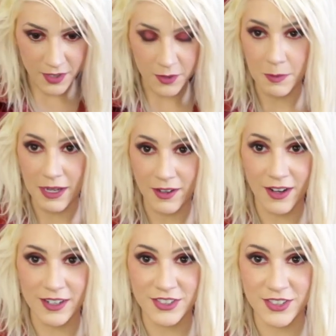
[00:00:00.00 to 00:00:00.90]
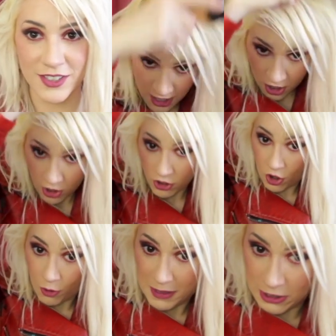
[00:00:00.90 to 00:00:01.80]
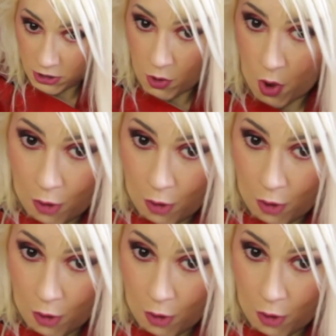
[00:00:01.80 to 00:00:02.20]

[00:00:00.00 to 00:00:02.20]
Oh my gosh. Go big or go